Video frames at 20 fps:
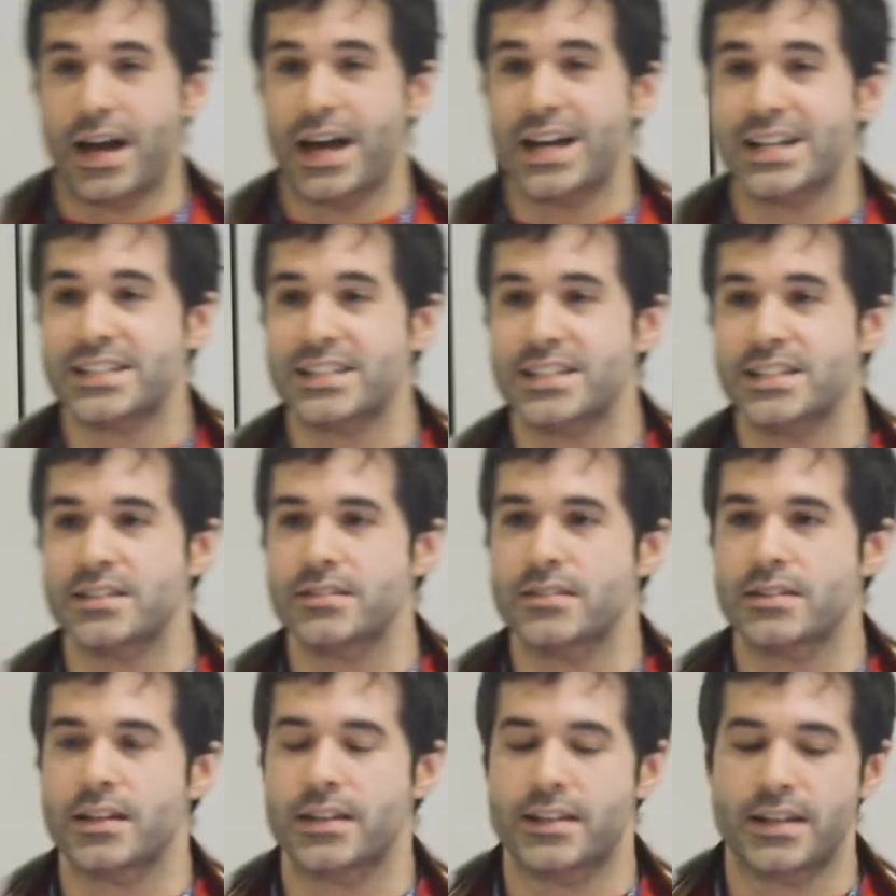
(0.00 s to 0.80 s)

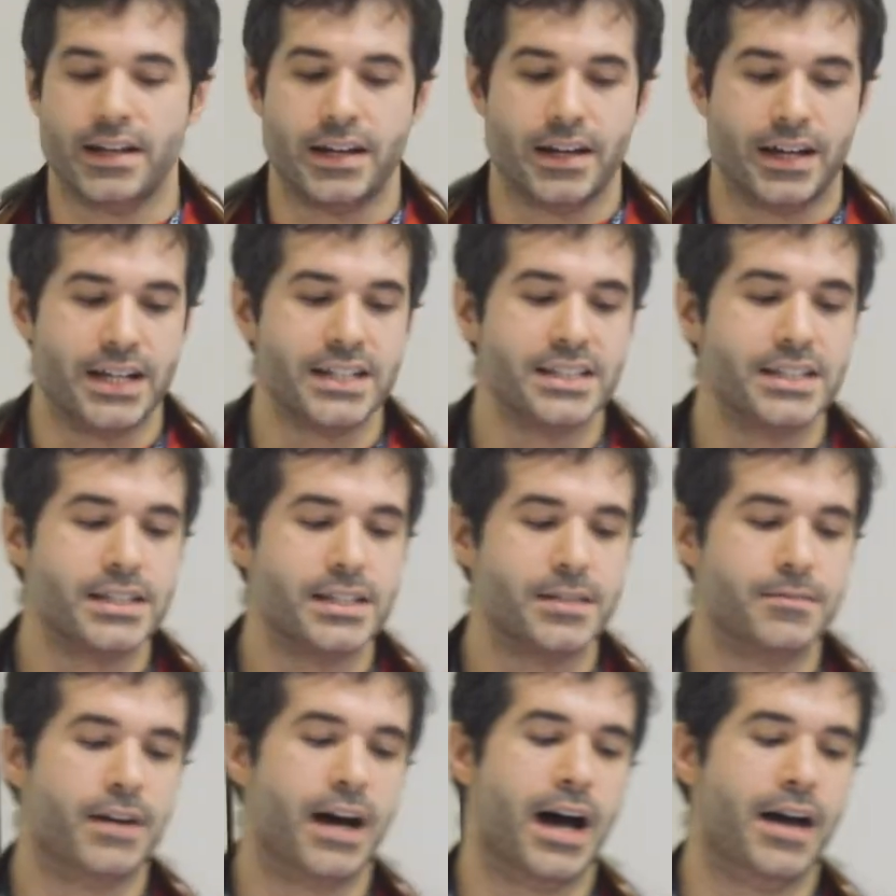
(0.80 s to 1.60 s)

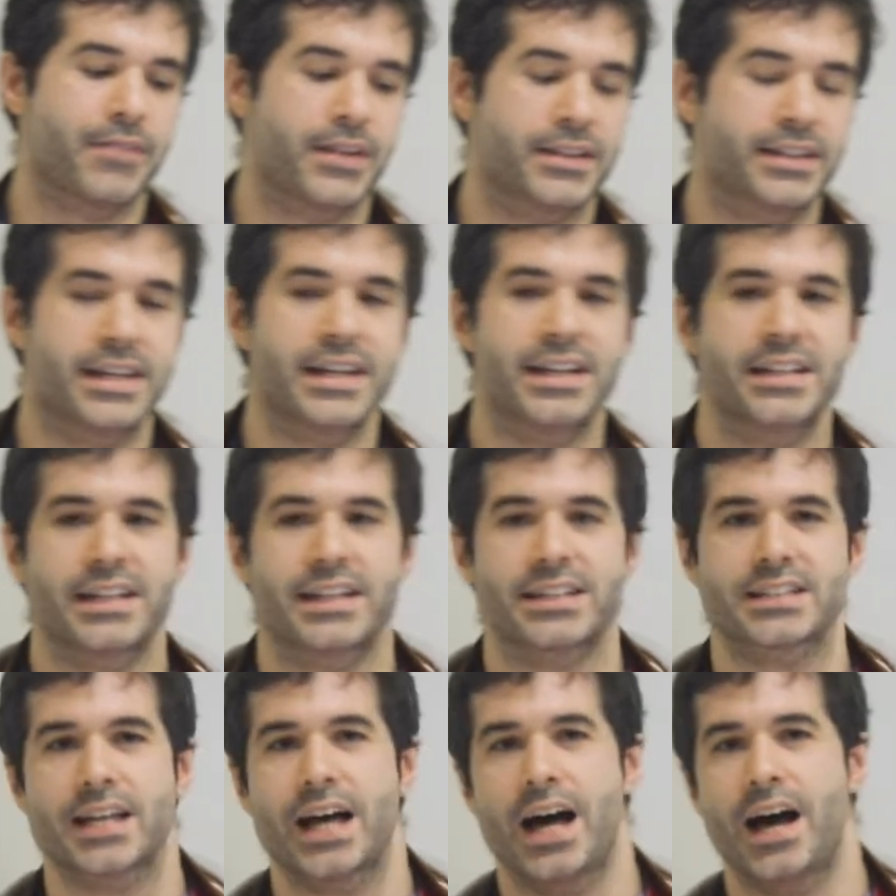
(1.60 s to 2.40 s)
HTC Vive and the
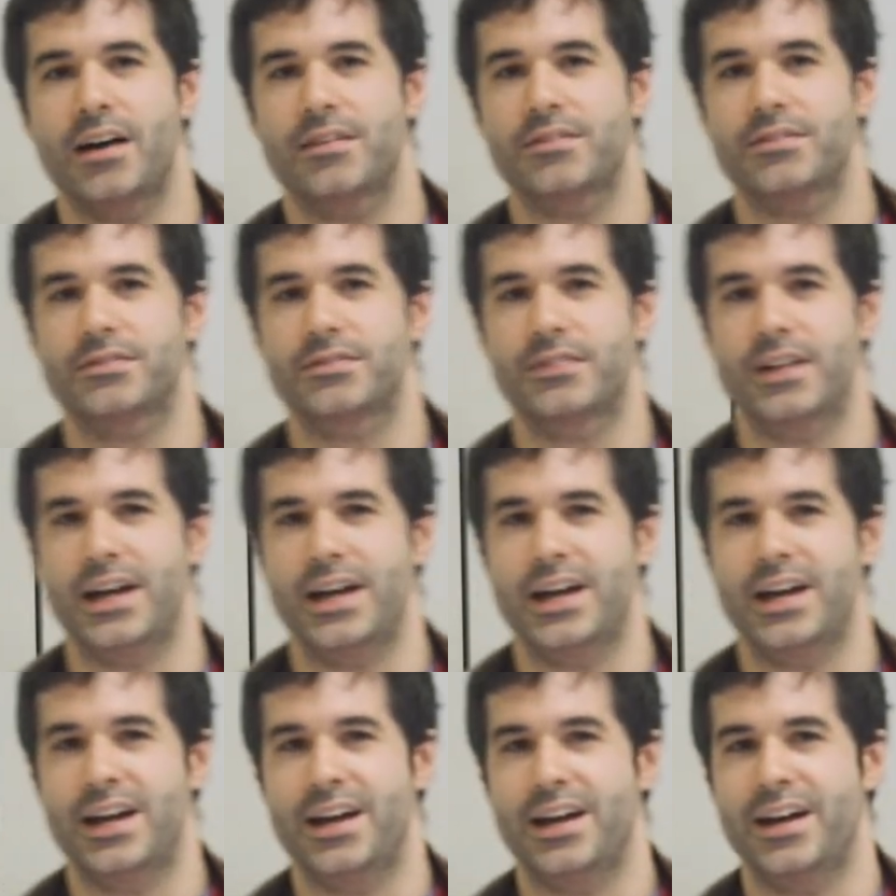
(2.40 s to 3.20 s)
Index have
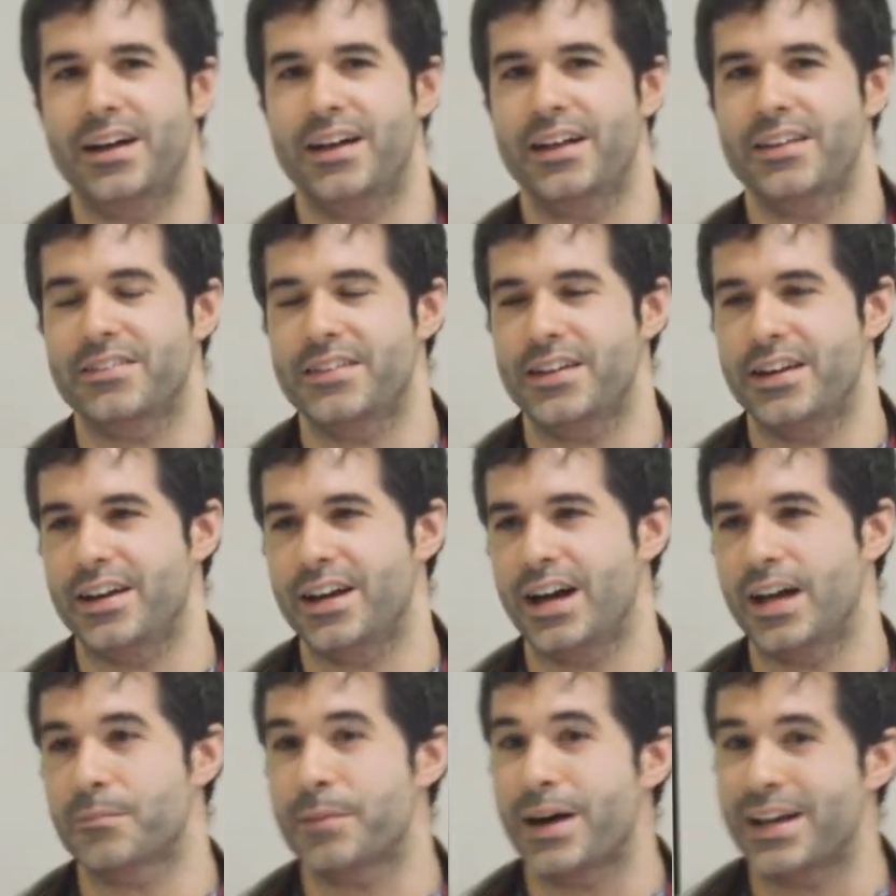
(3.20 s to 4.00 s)
the
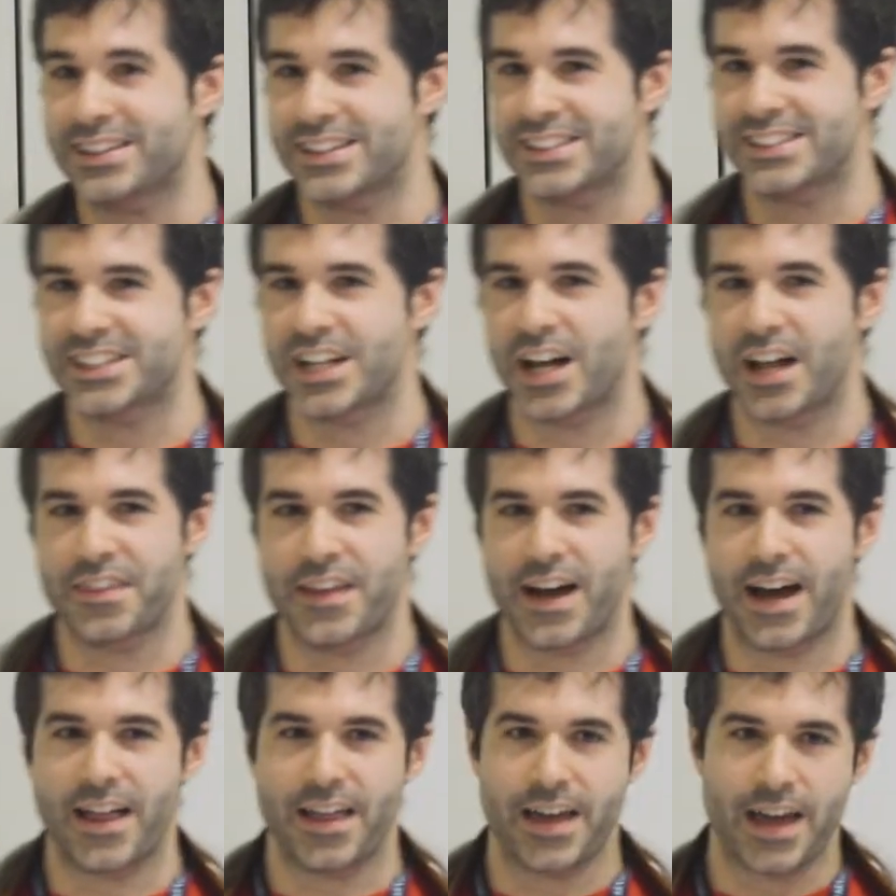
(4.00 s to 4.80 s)
advantage
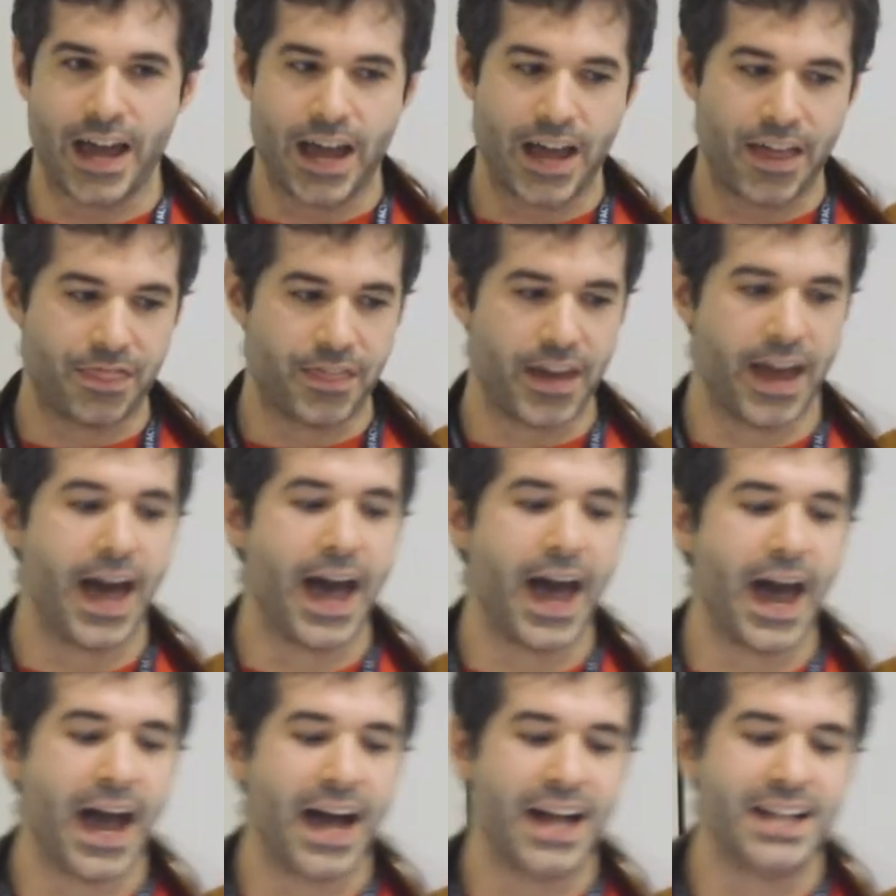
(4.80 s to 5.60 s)
that the
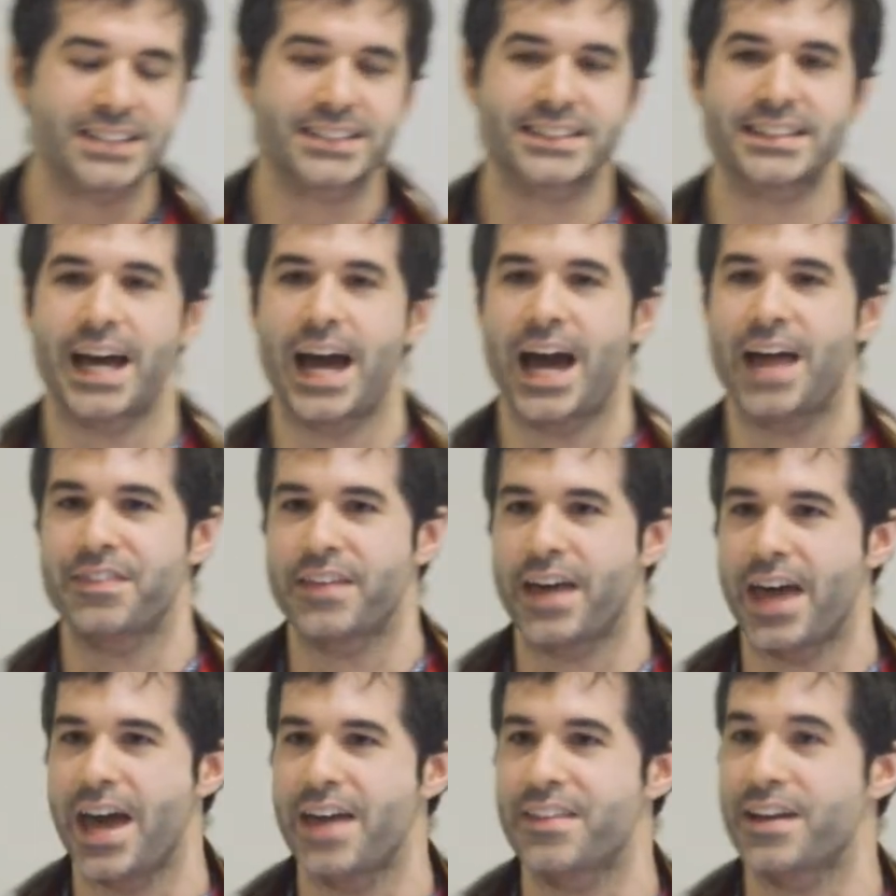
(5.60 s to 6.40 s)
hands and
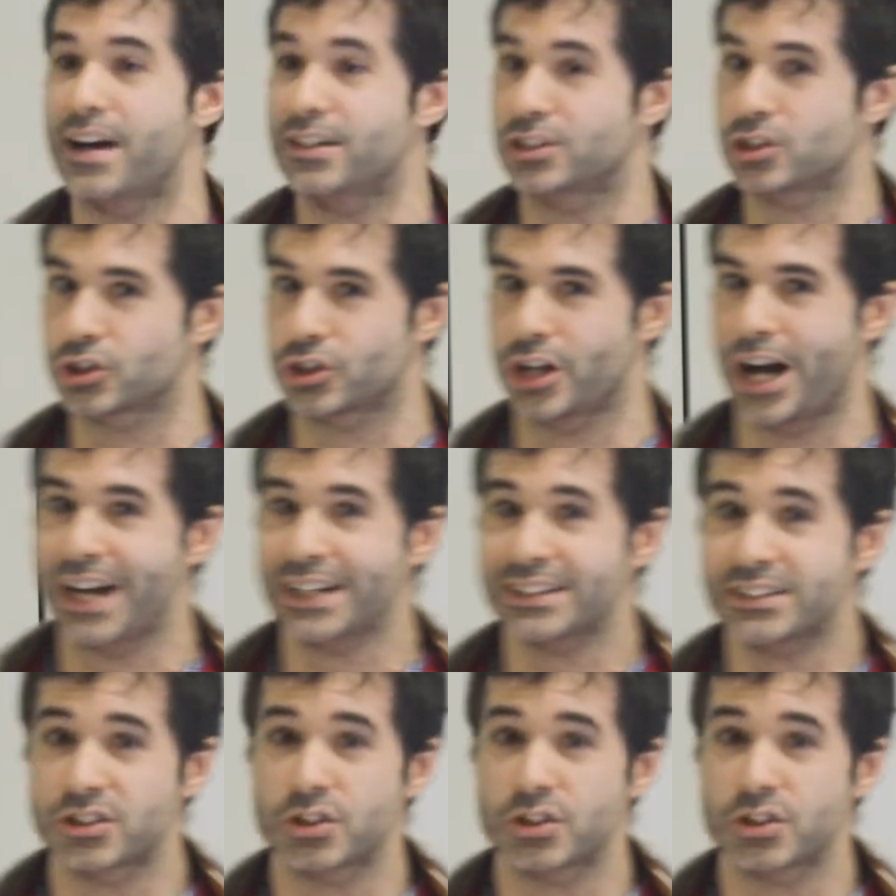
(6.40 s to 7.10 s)
the head are tracked.